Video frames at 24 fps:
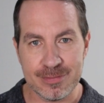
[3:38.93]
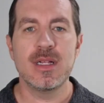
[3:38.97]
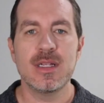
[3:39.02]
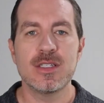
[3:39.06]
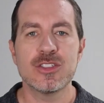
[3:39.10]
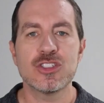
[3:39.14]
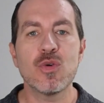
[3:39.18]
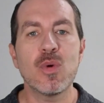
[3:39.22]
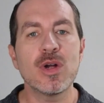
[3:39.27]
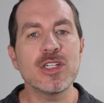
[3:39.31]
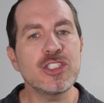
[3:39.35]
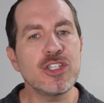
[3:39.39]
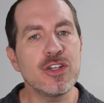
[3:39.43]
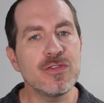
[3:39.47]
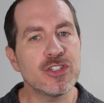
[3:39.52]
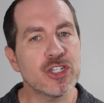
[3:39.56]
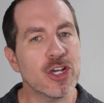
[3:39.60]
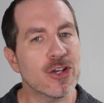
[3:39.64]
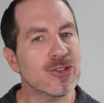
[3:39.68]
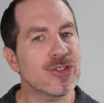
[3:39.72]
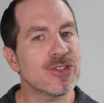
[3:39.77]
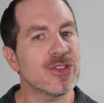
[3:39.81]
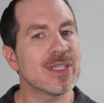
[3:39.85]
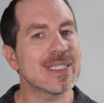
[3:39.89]
So once you've
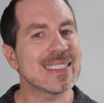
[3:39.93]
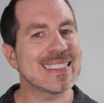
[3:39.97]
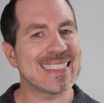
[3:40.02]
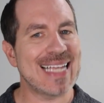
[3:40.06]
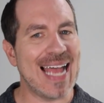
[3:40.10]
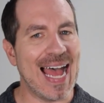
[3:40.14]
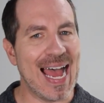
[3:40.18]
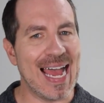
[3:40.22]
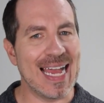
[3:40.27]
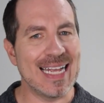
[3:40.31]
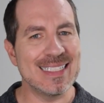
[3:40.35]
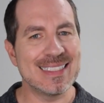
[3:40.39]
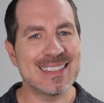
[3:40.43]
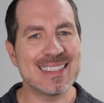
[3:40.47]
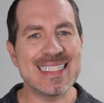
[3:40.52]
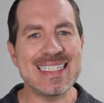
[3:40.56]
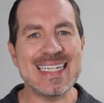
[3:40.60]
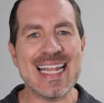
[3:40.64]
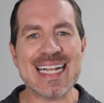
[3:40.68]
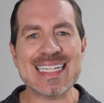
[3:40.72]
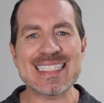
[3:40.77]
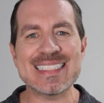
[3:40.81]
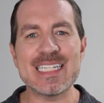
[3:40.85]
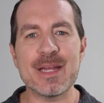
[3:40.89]
chosen the size, the
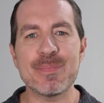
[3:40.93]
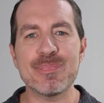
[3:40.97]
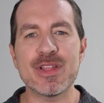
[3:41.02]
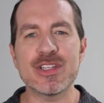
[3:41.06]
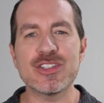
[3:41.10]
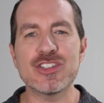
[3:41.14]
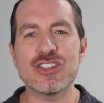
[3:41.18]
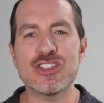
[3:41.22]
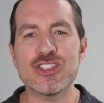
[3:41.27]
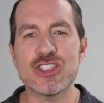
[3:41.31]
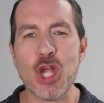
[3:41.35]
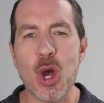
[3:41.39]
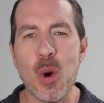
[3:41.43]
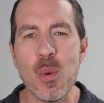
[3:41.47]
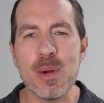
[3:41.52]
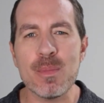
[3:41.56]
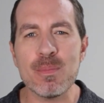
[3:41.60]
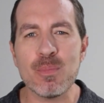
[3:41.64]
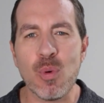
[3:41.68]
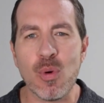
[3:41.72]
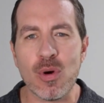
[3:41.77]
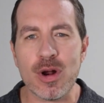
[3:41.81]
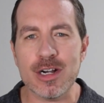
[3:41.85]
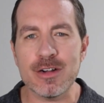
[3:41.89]
next step that's so
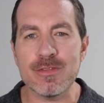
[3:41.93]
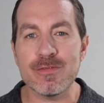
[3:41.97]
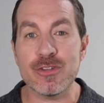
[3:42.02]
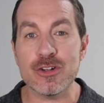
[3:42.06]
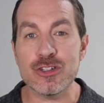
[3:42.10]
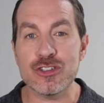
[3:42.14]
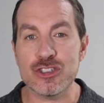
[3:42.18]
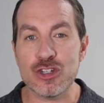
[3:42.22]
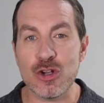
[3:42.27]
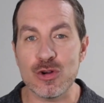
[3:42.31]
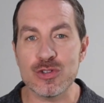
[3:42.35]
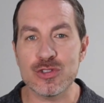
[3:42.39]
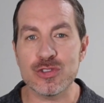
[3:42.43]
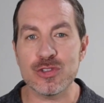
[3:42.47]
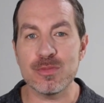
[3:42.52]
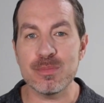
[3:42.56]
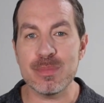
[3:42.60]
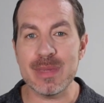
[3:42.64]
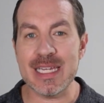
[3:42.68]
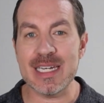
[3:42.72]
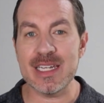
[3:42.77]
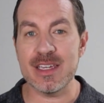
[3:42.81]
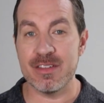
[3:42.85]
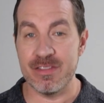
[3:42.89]
important for social
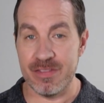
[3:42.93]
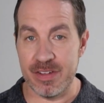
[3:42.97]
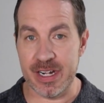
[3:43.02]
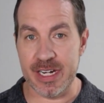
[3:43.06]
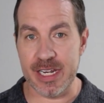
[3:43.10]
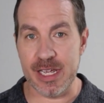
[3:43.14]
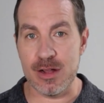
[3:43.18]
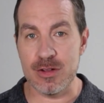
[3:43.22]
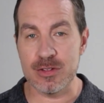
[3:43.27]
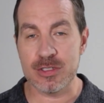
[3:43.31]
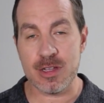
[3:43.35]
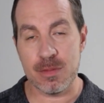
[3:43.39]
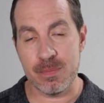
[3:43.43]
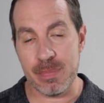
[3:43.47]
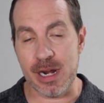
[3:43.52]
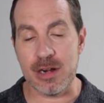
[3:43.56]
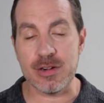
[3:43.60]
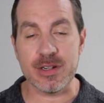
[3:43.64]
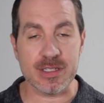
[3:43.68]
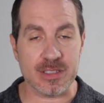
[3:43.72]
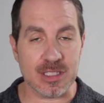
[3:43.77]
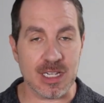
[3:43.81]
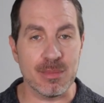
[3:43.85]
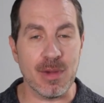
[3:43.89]
media videos
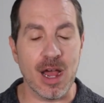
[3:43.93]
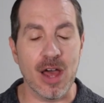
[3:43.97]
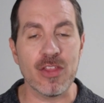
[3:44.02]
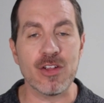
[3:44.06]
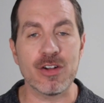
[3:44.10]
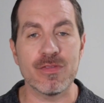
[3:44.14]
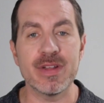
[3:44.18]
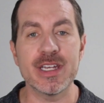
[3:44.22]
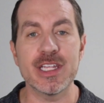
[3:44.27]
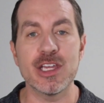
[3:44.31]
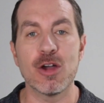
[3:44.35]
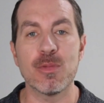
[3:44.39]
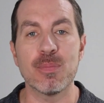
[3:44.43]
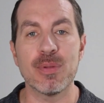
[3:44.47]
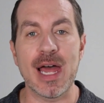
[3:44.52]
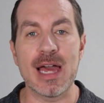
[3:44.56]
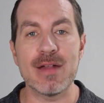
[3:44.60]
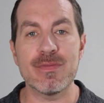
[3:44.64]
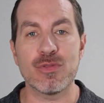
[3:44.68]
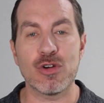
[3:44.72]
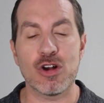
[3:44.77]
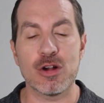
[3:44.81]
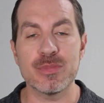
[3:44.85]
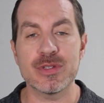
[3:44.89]
compared to some other video
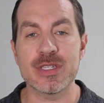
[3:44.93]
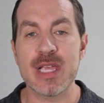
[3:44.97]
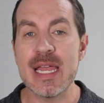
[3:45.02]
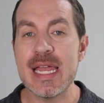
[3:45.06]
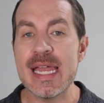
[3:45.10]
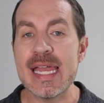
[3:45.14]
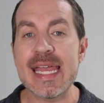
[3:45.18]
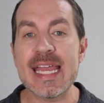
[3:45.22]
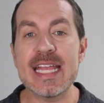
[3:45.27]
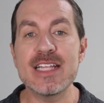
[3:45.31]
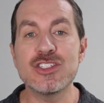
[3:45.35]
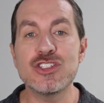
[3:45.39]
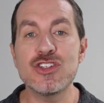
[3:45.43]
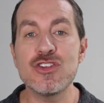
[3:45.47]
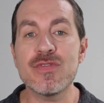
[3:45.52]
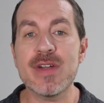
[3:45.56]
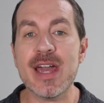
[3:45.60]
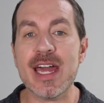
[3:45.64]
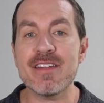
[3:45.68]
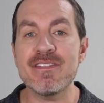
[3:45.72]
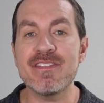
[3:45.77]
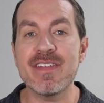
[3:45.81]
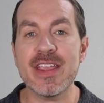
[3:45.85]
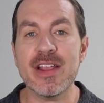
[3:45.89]
platforms is you've
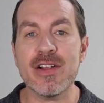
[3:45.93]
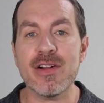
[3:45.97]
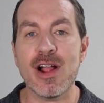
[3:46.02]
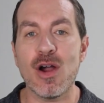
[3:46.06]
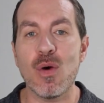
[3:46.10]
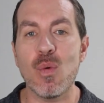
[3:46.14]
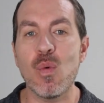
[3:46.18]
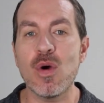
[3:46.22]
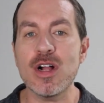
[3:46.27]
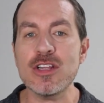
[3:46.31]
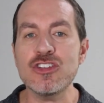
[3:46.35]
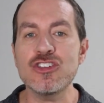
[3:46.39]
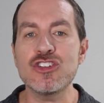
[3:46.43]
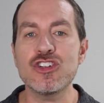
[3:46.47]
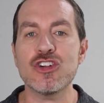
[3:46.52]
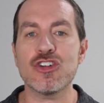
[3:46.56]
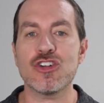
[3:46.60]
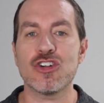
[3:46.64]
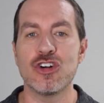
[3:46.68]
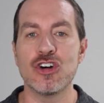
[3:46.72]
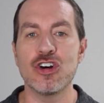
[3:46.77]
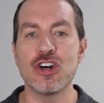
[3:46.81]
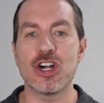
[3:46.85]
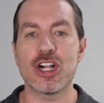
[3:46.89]
got to figure out what's your
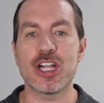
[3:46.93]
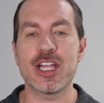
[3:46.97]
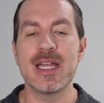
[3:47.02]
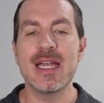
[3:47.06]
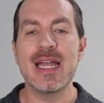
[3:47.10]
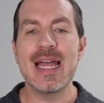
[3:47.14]
hook.